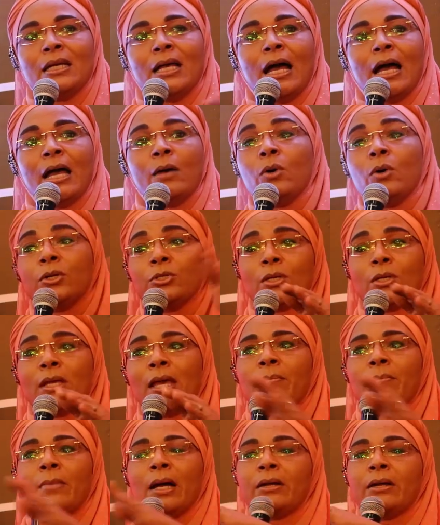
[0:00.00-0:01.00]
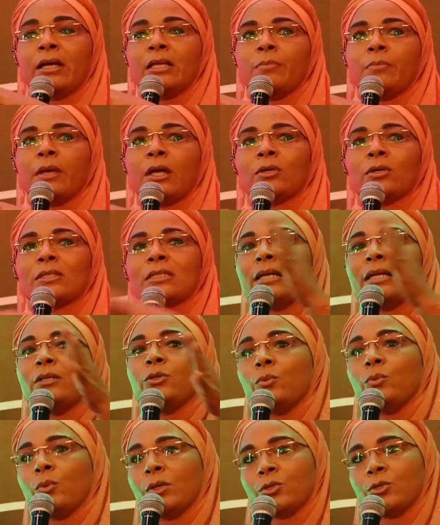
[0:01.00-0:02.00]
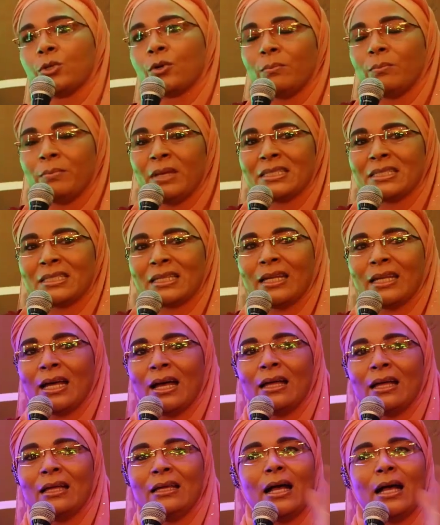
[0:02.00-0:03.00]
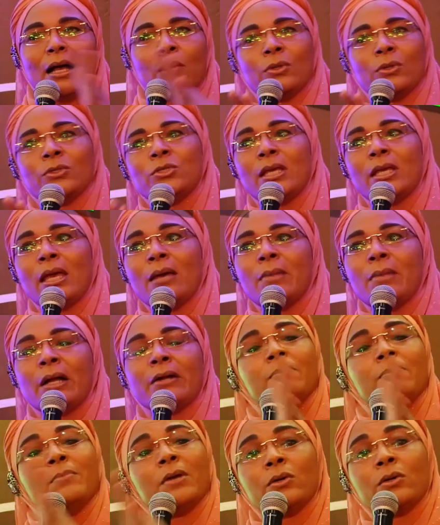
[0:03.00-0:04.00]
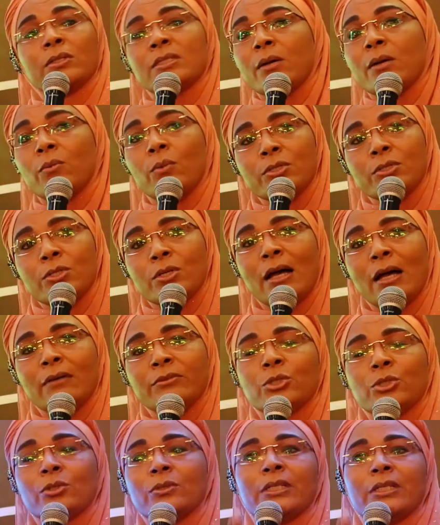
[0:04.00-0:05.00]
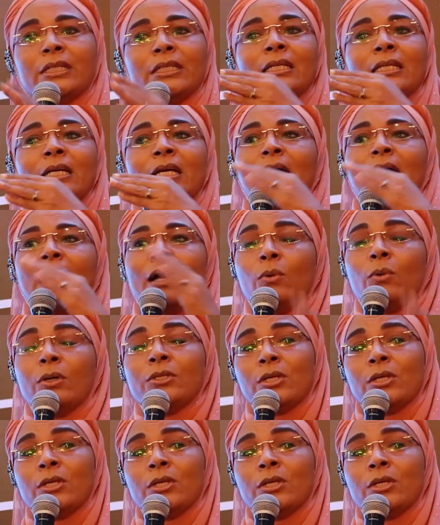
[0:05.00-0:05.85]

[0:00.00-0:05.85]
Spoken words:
I want to get married because I don't want to commit zina. I want to get married because I want to have children. I want to